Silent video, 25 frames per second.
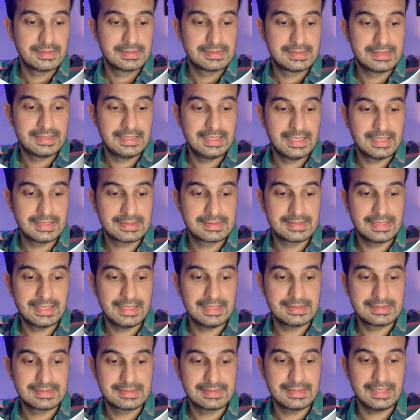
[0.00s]

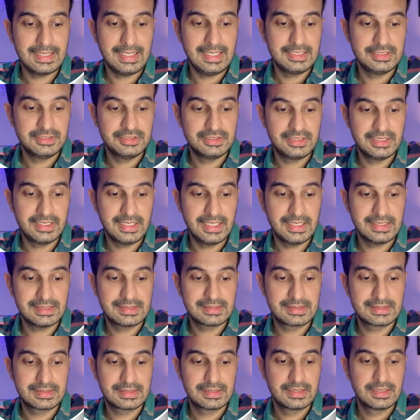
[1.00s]
css and
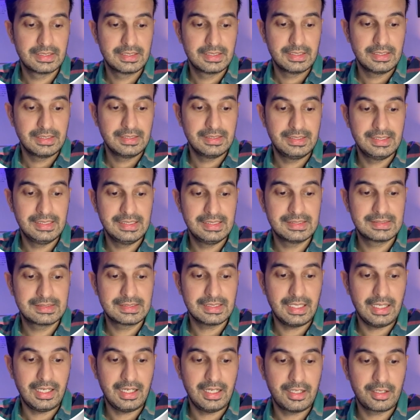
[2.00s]
js these
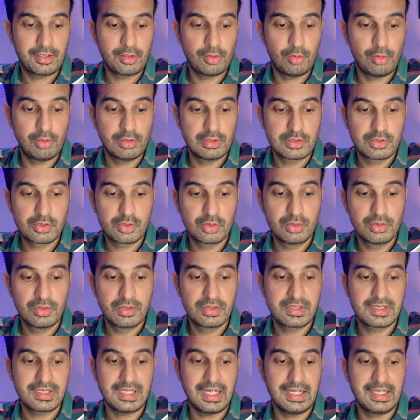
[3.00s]
are also
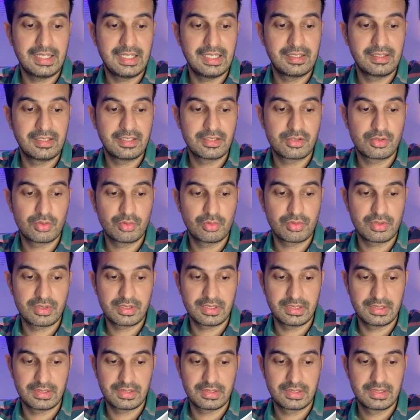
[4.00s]
static
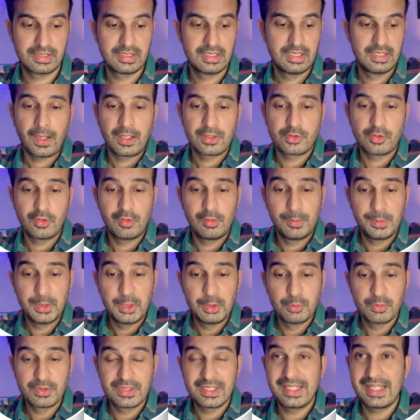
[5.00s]
resources so we'll be
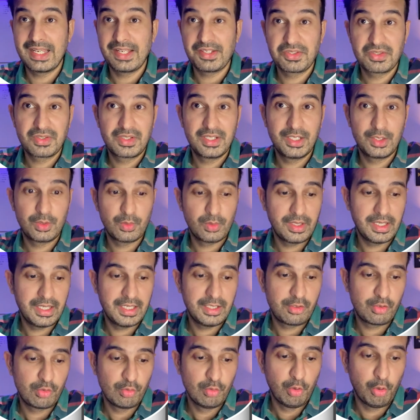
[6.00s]
using s3
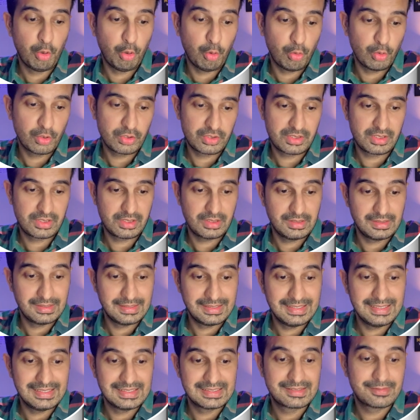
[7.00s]
today to host
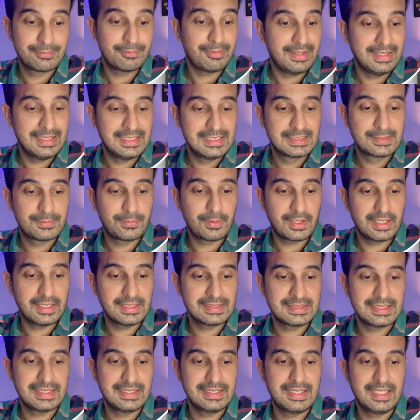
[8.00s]
these files for
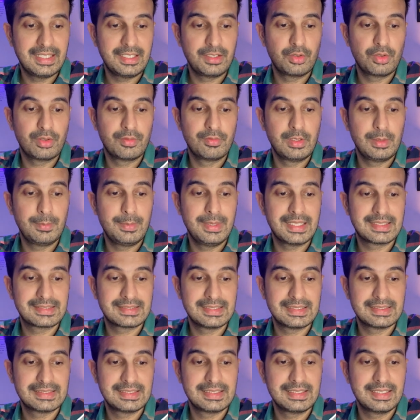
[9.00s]
us and then you know we'll be
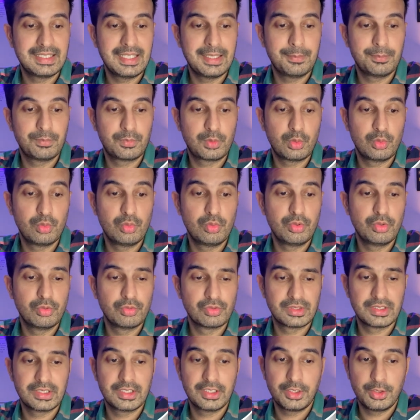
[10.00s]
accessing them through
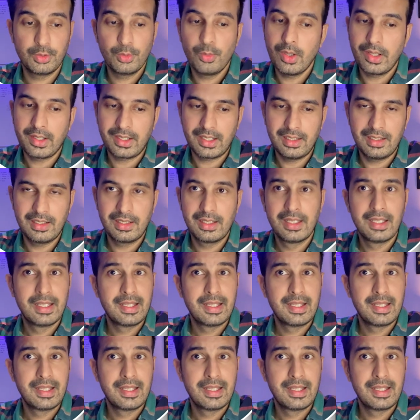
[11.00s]
using a url